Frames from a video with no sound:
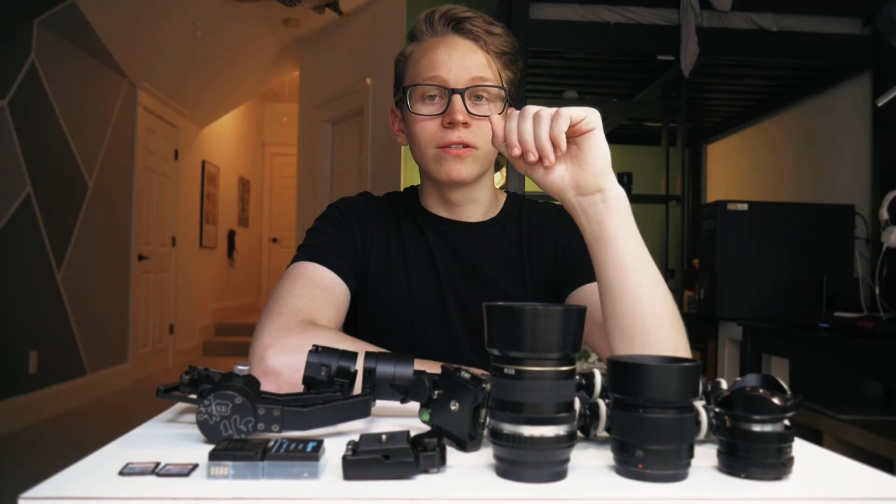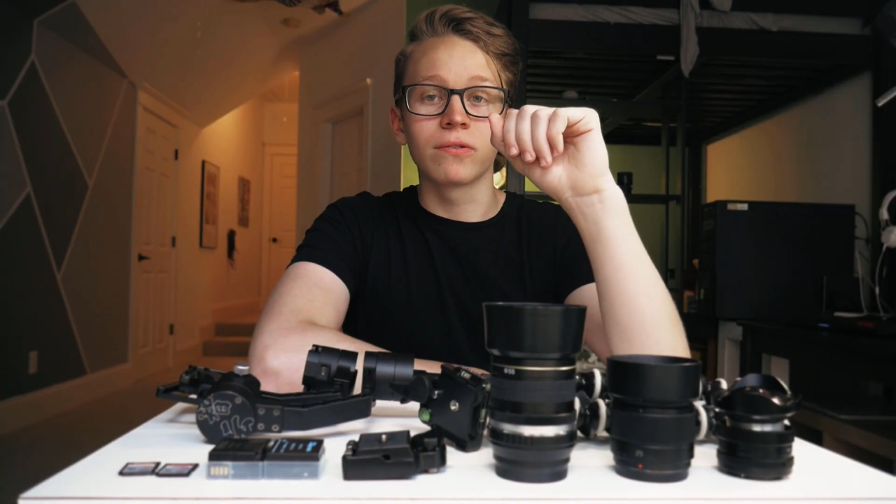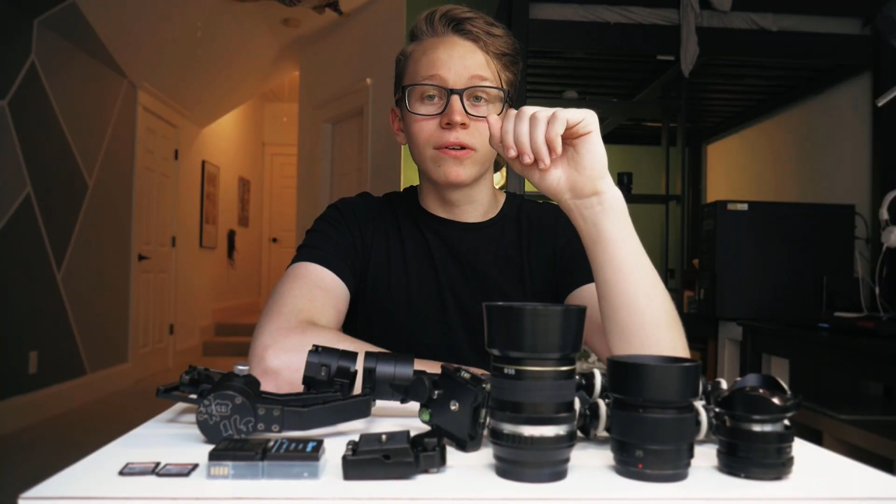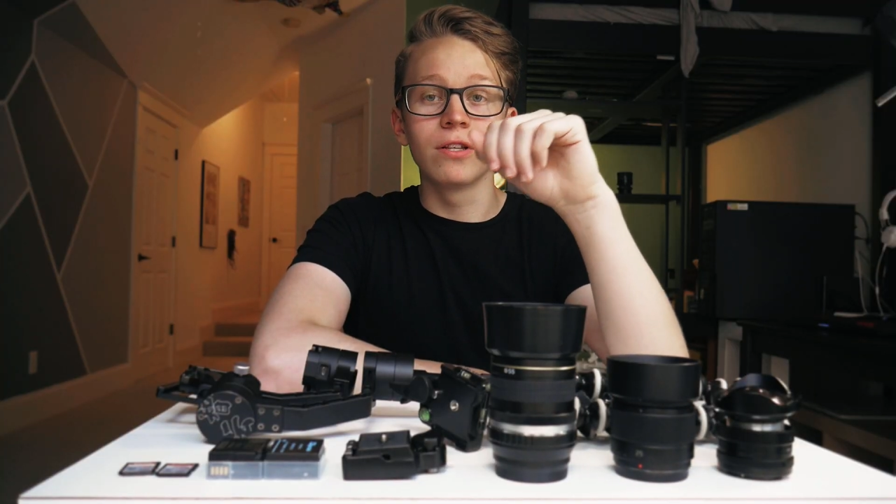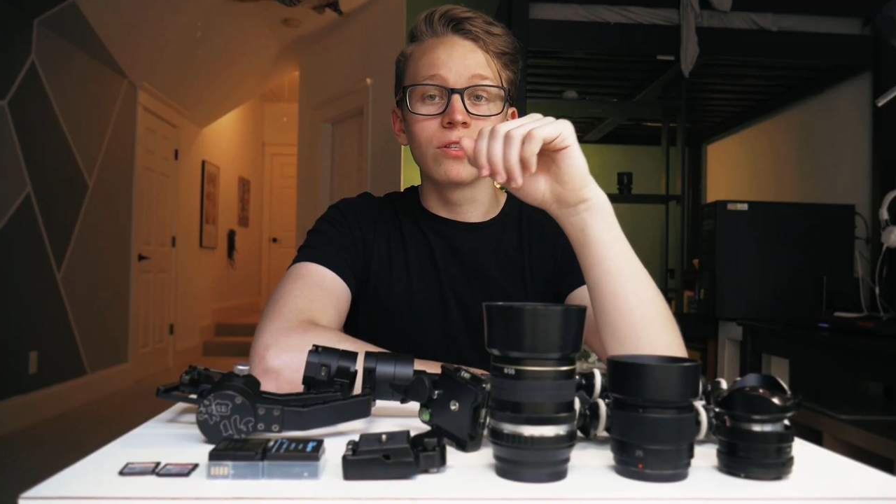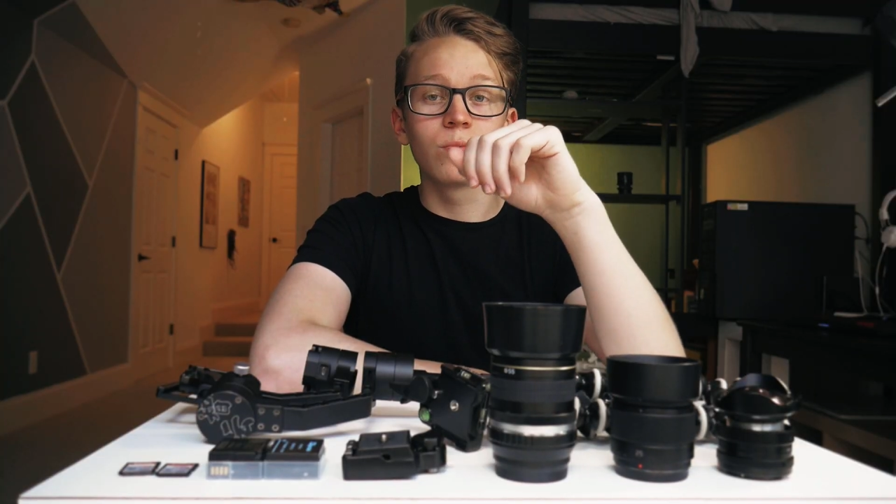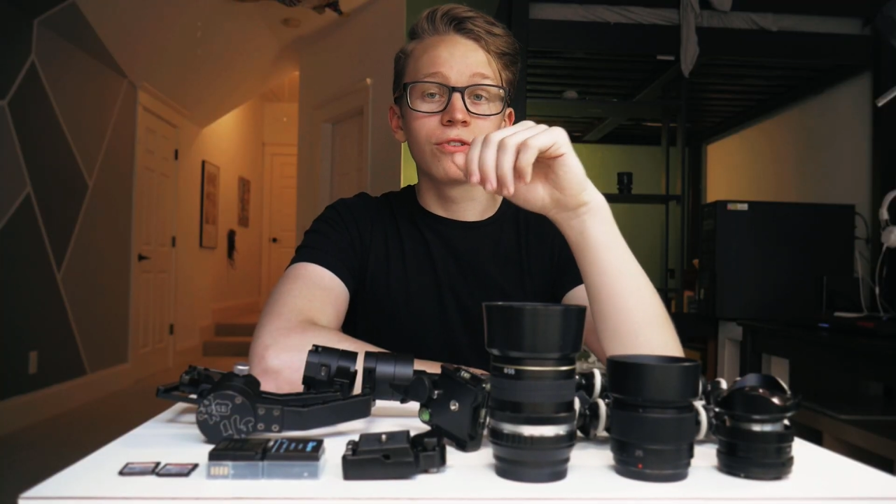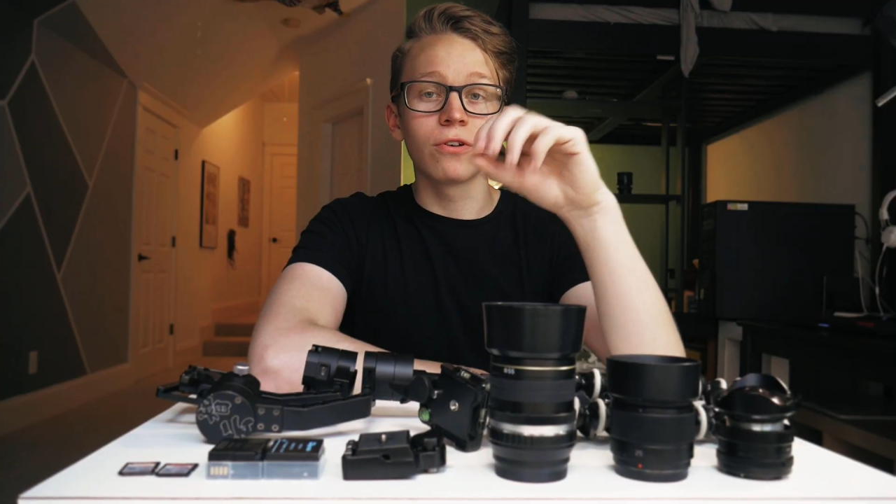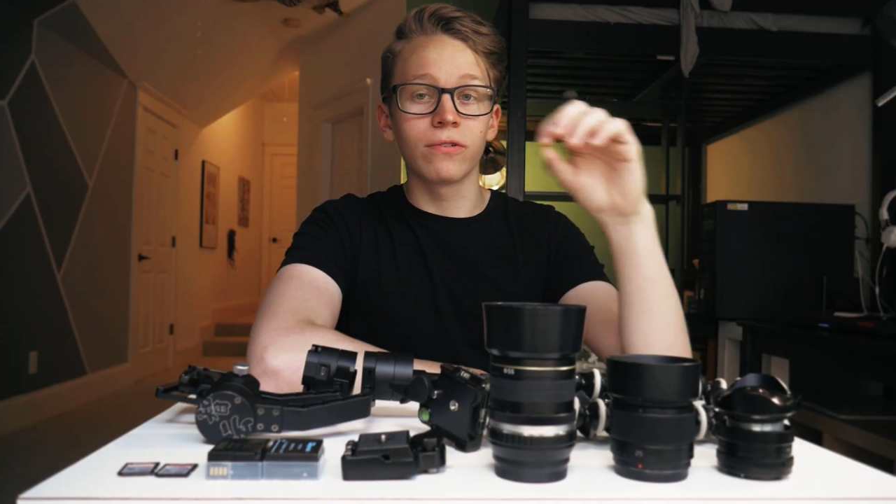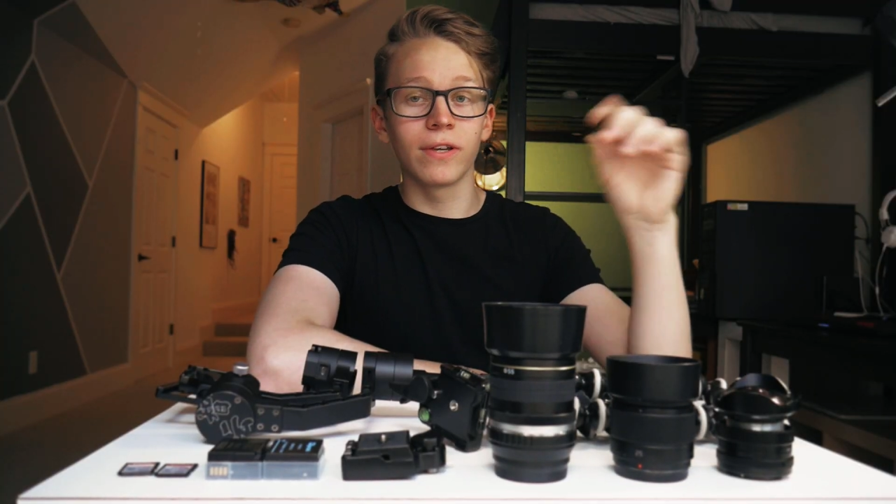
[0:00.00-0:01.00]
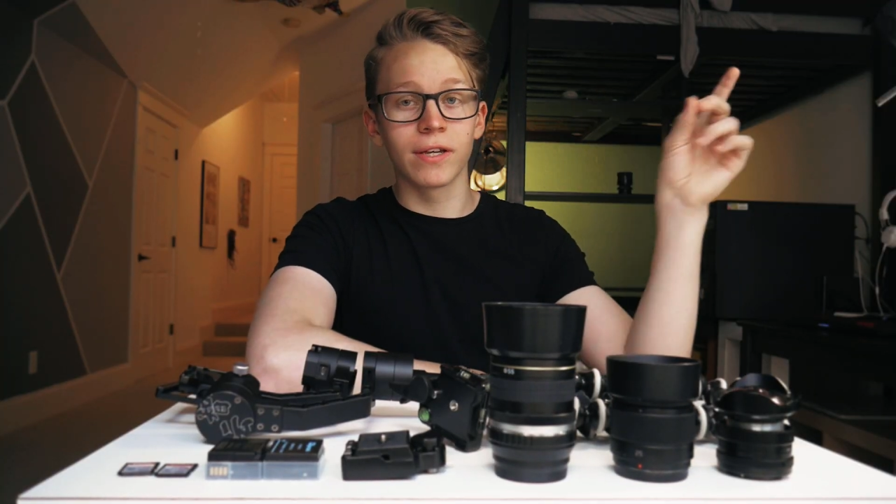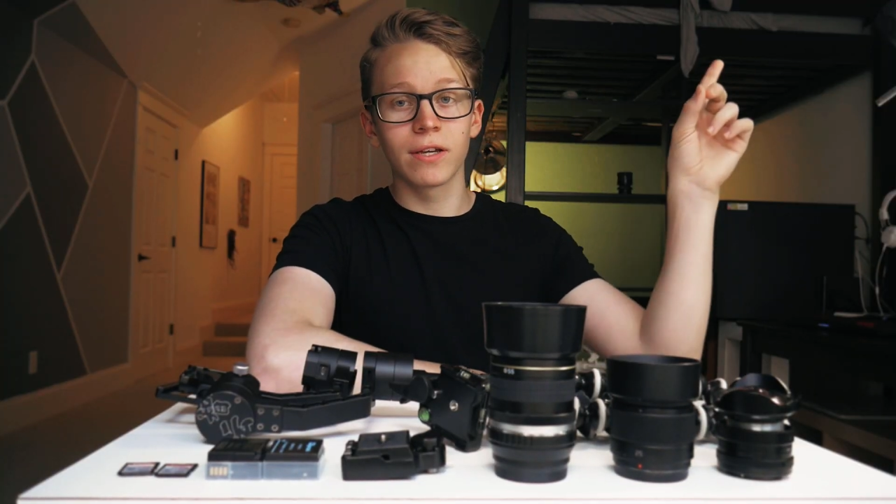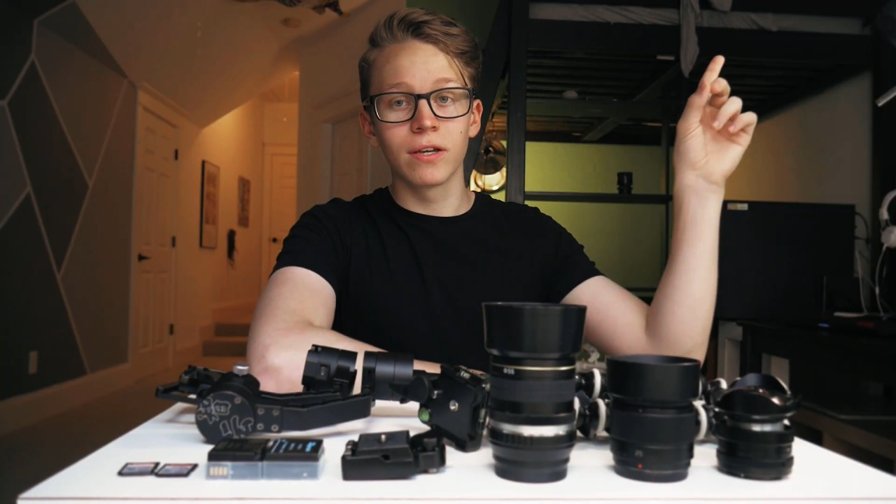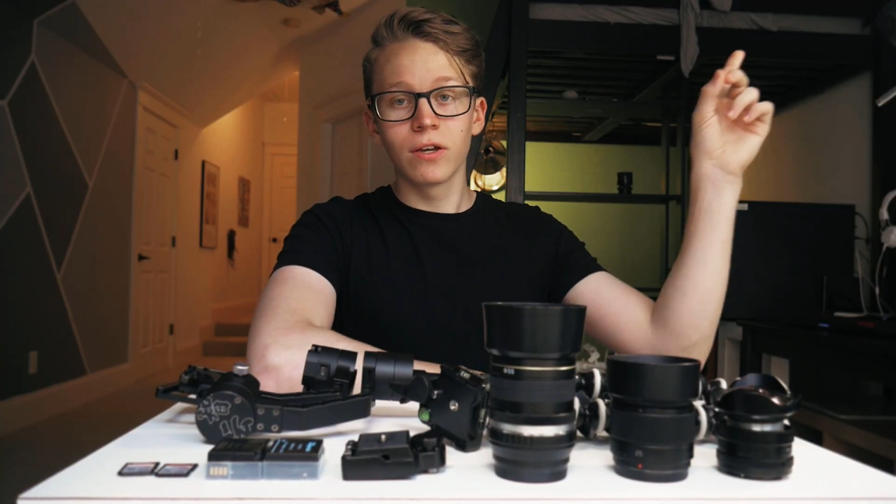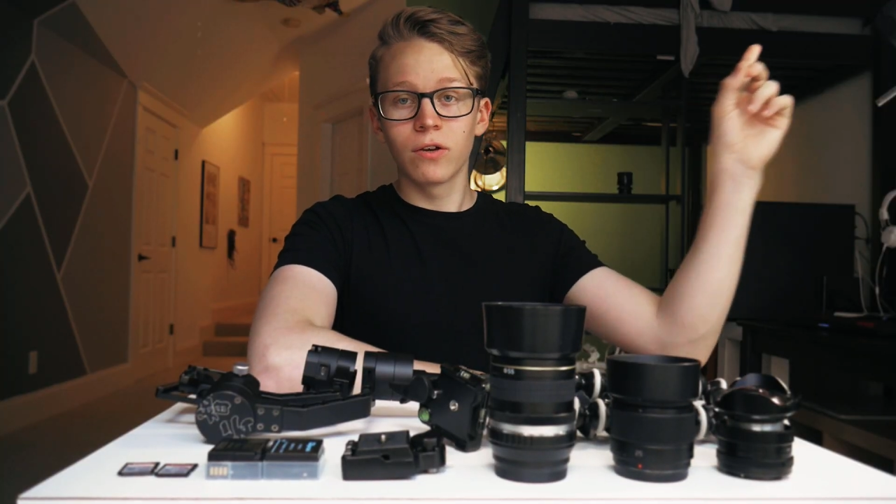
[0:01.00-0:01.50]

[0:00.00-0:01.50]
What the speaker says: this lens, which I'll link